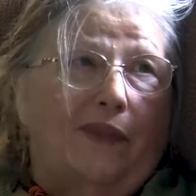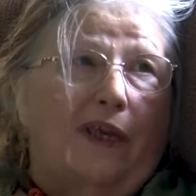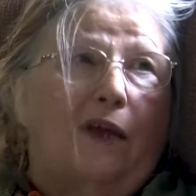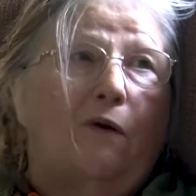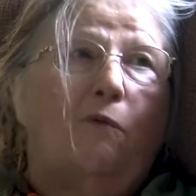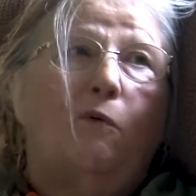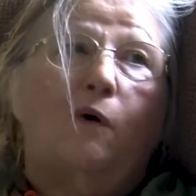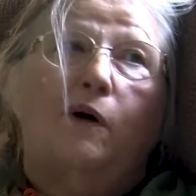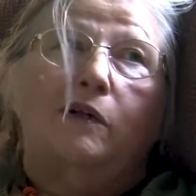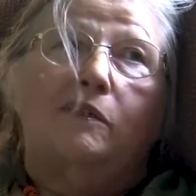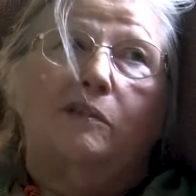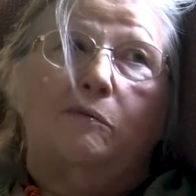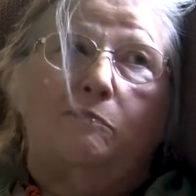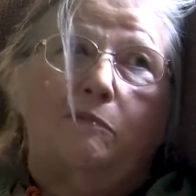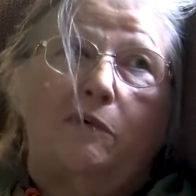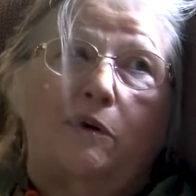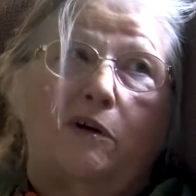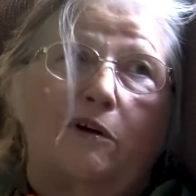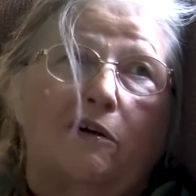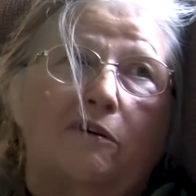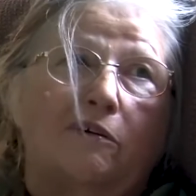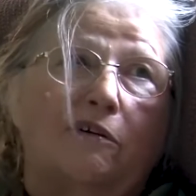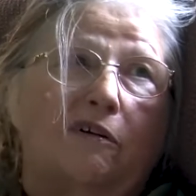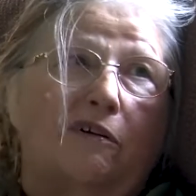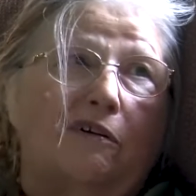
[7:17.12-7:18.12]
It was a
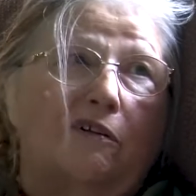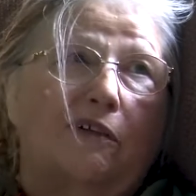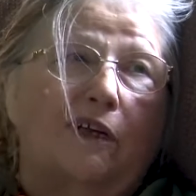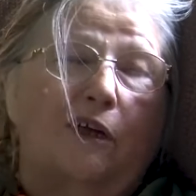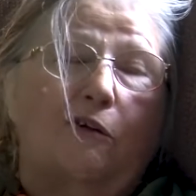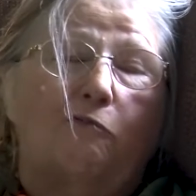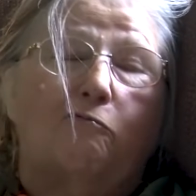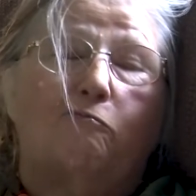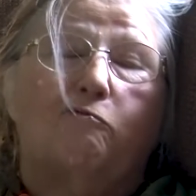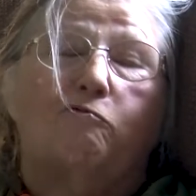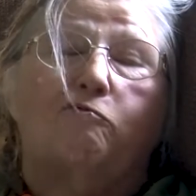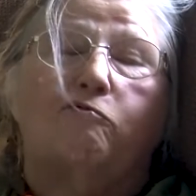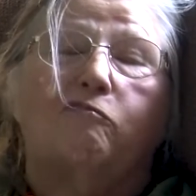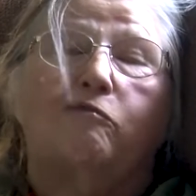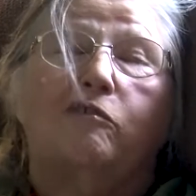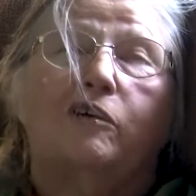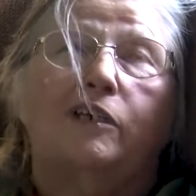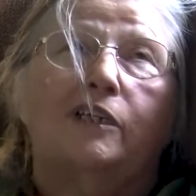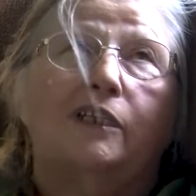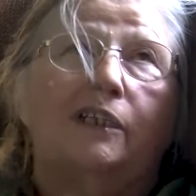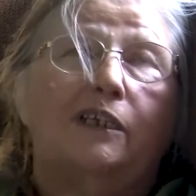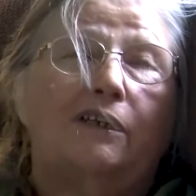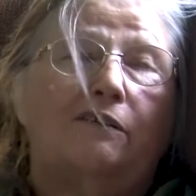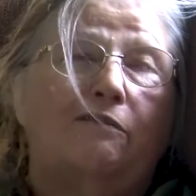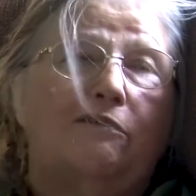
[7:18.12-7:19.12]
miracle. It
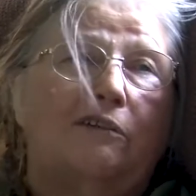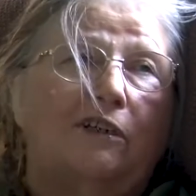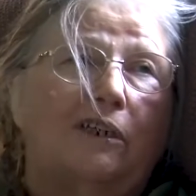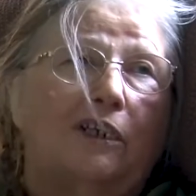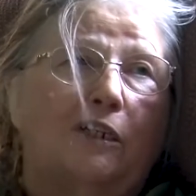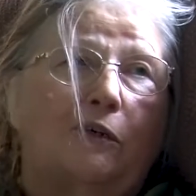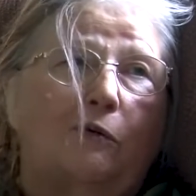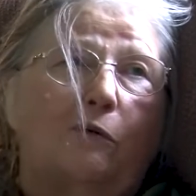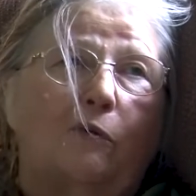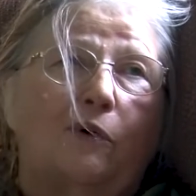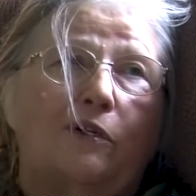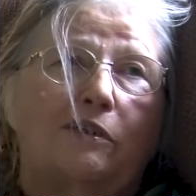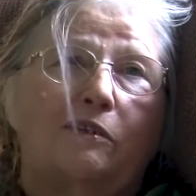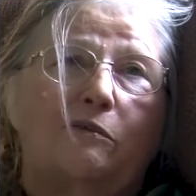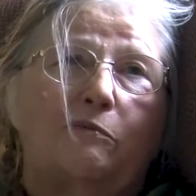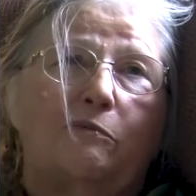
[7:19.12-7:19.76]
really, really was a